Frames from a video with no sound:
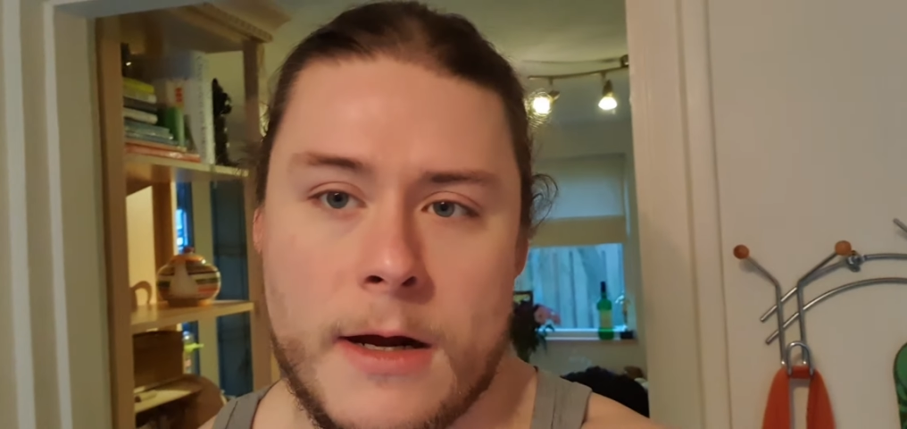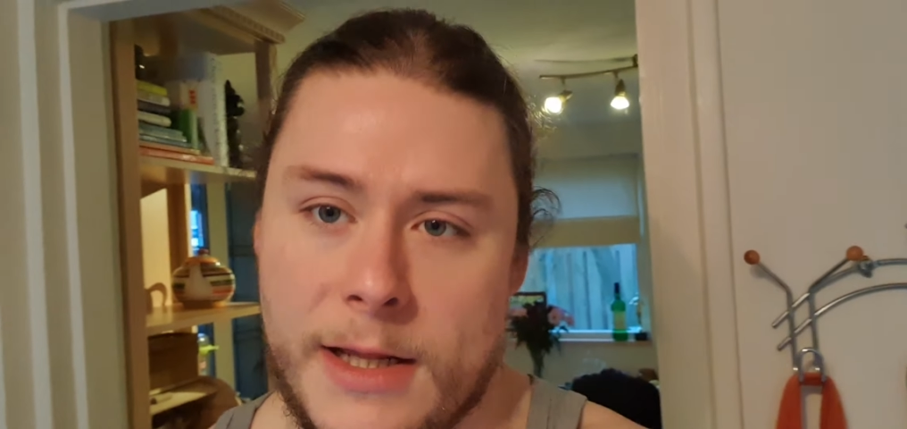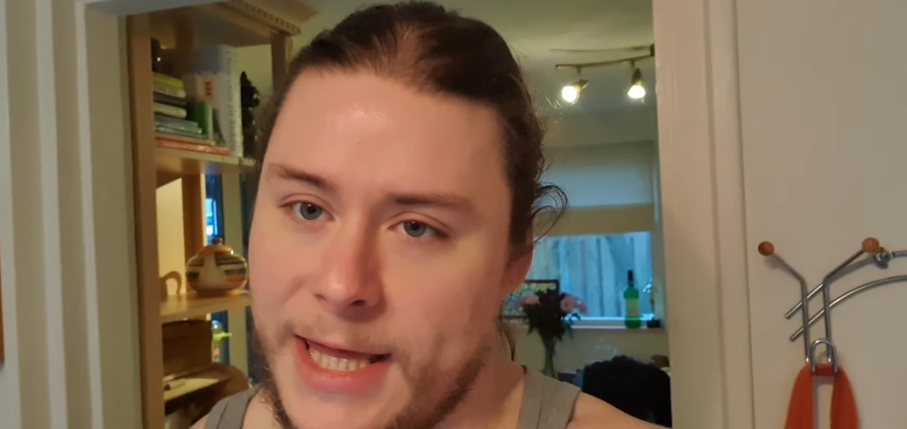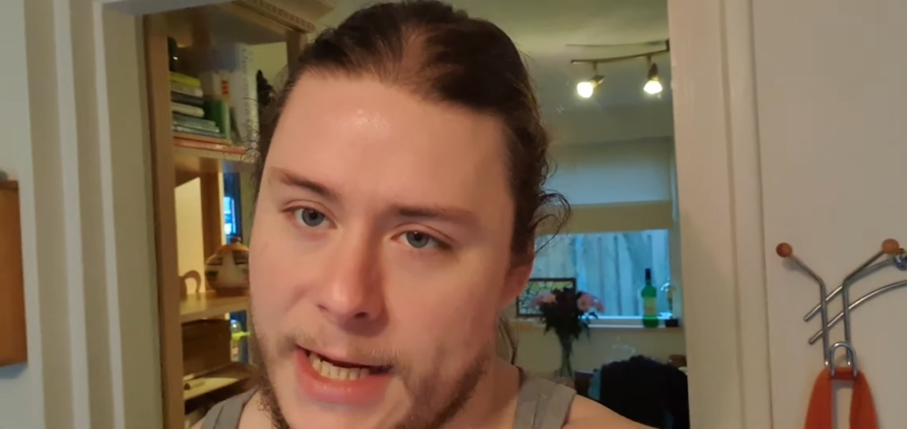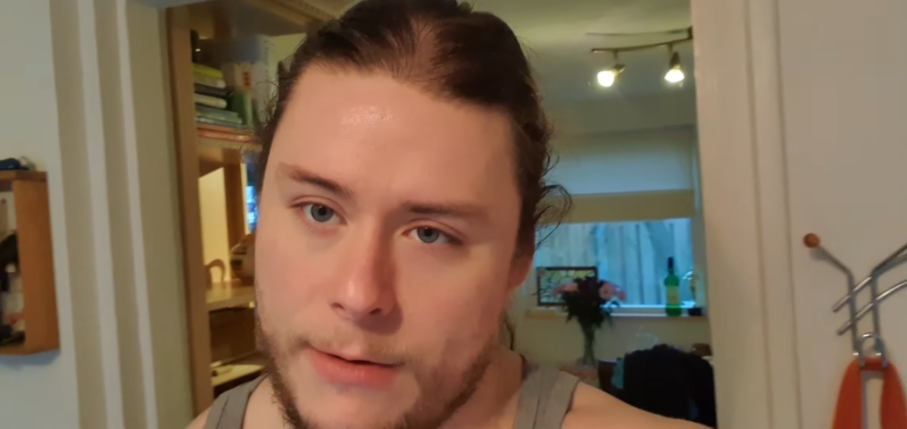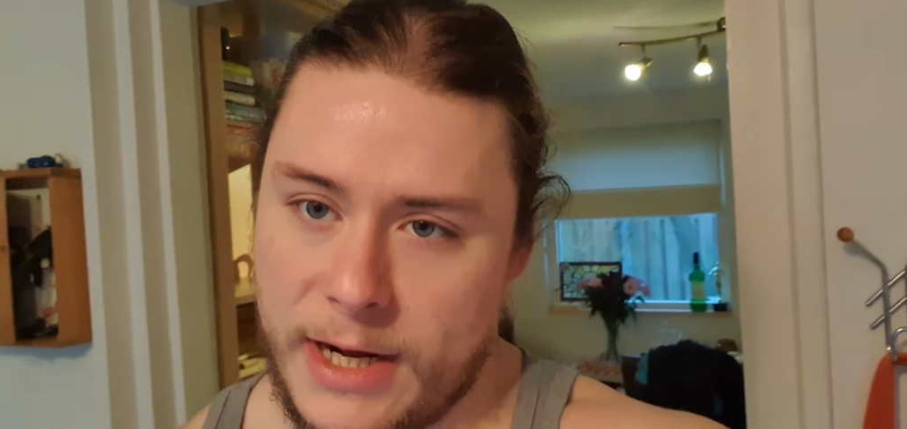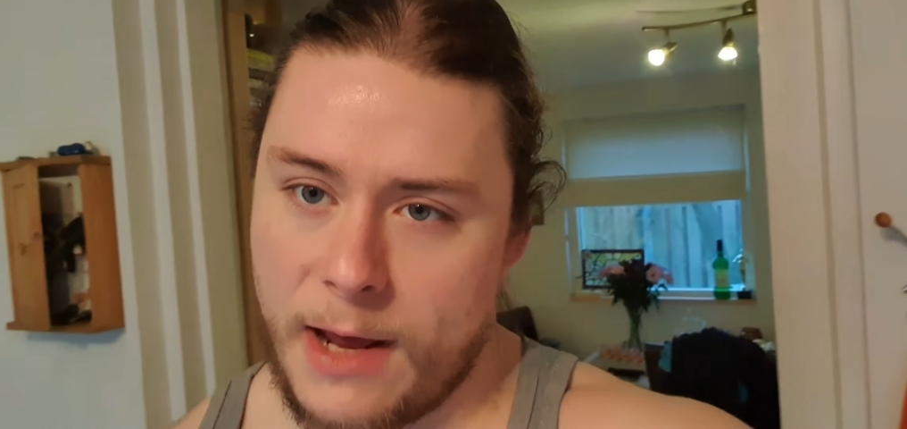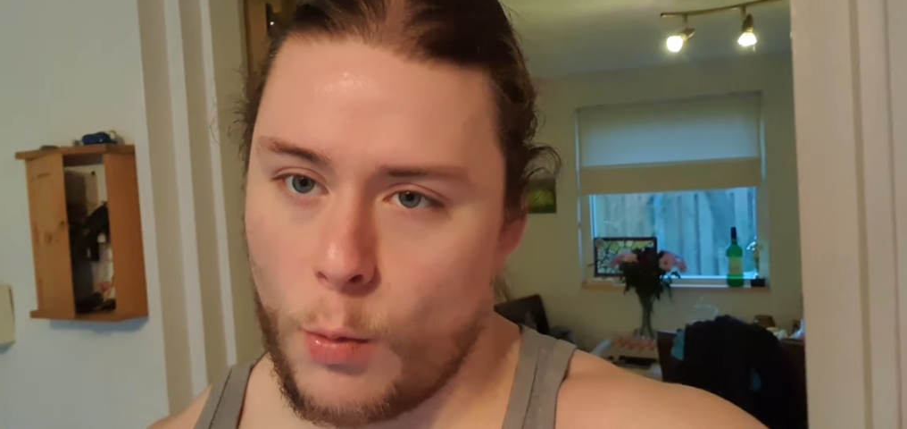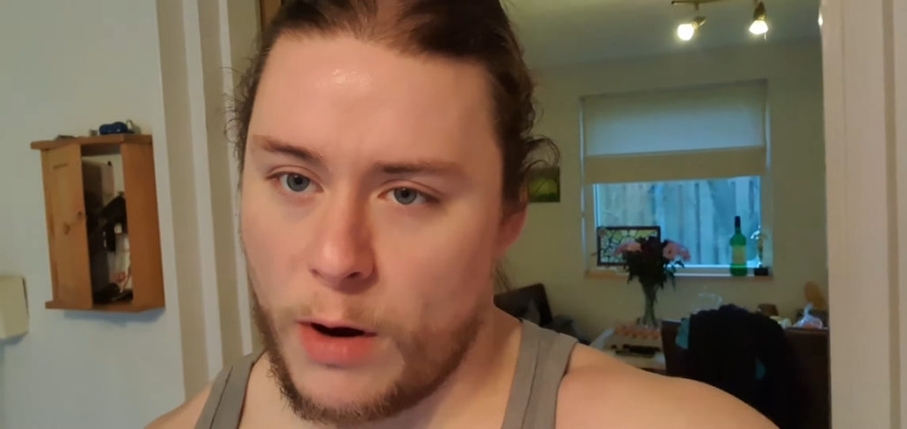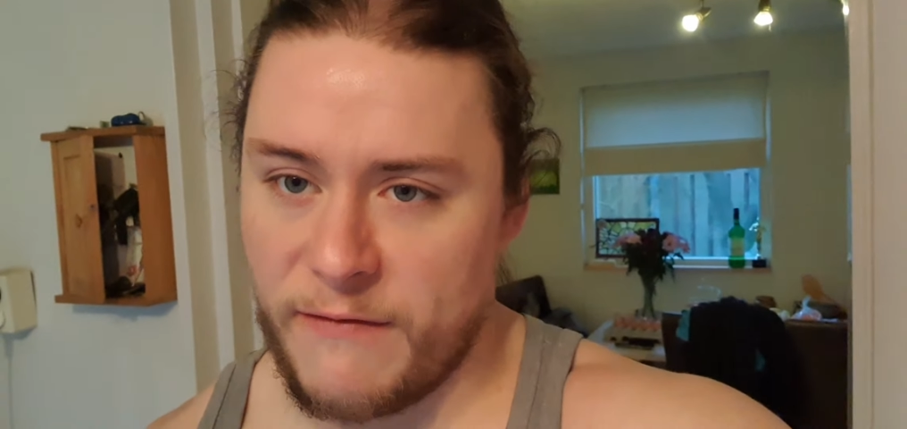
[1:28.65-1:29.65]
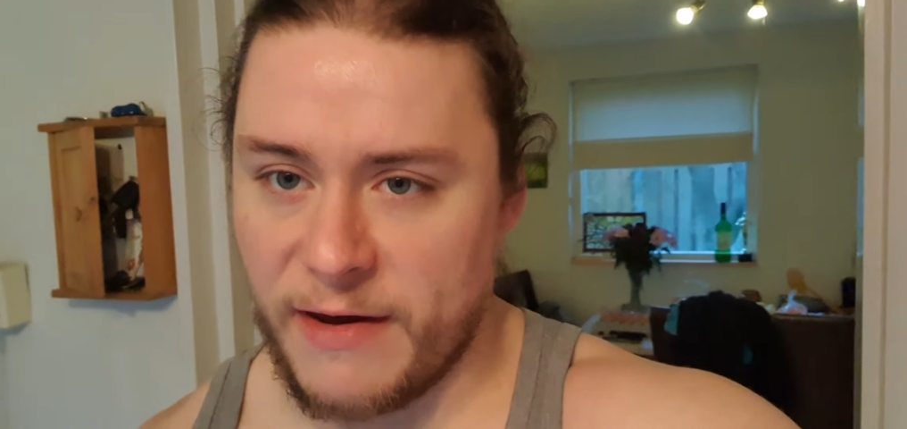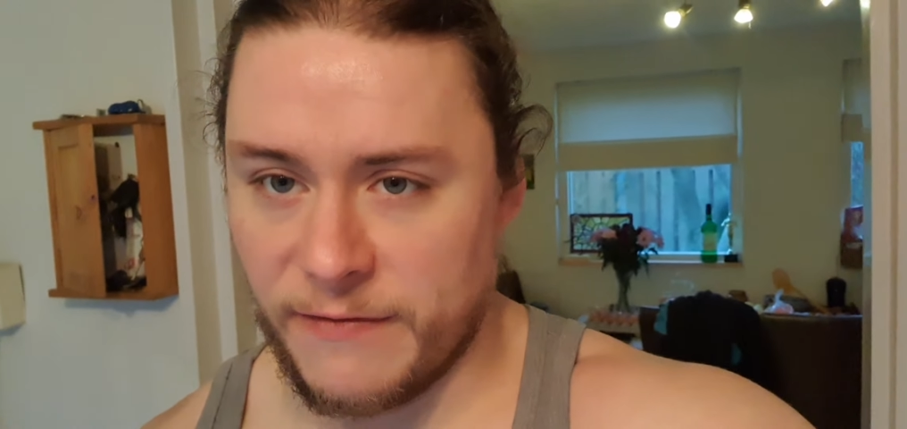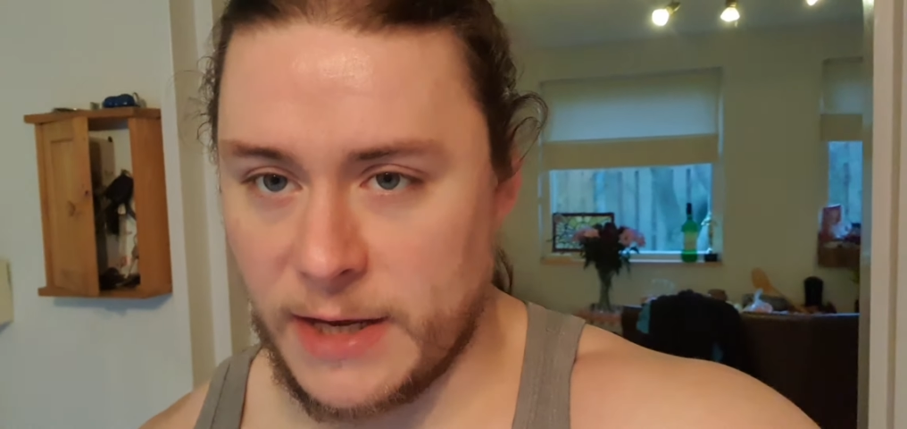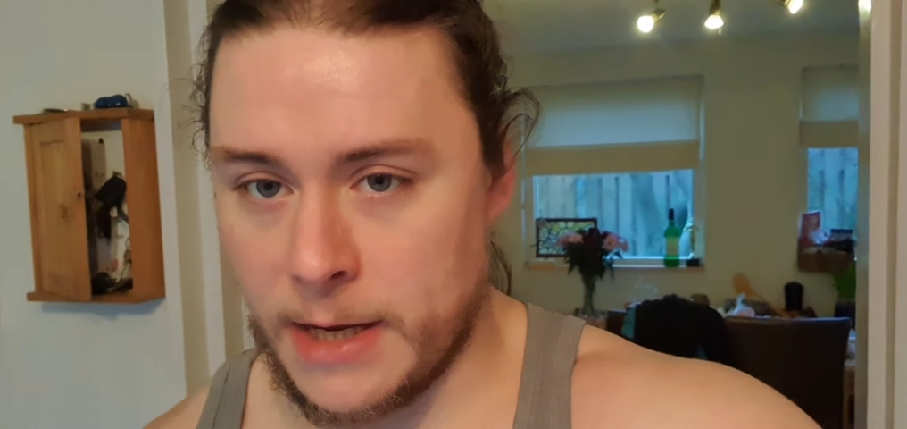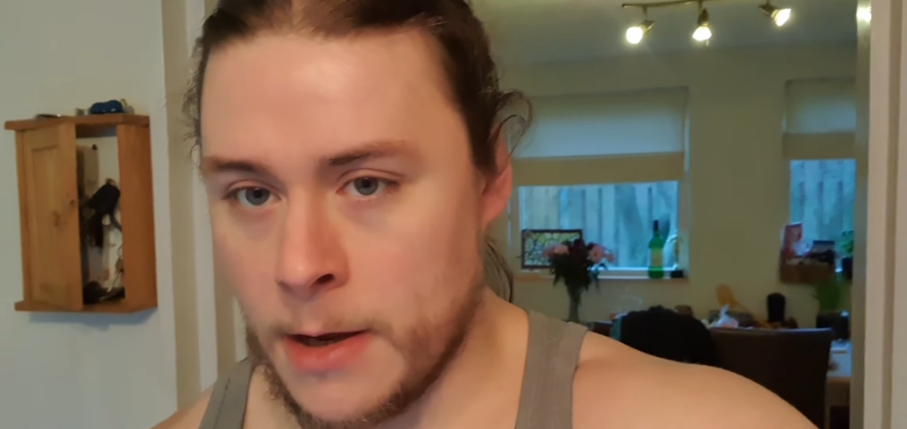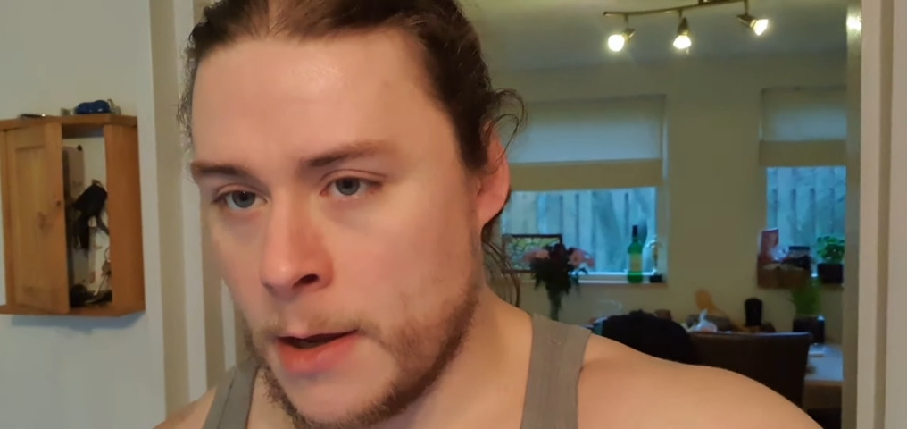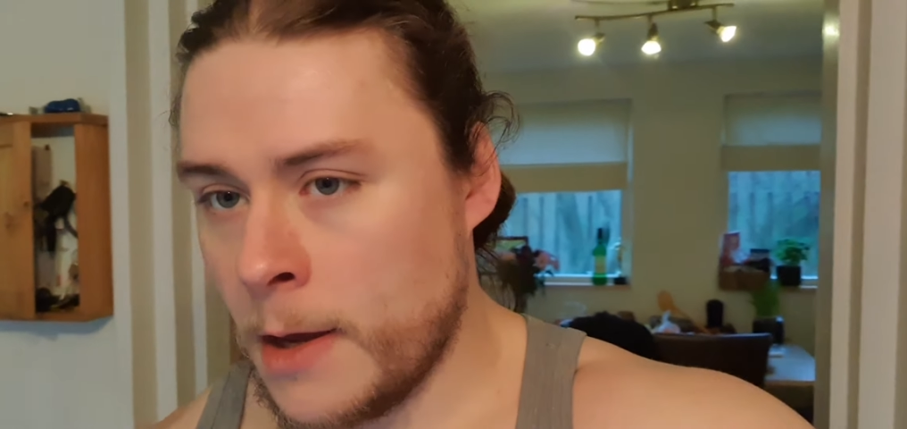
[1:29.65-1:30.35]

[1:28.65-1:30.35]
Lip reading: not think I would hit 150.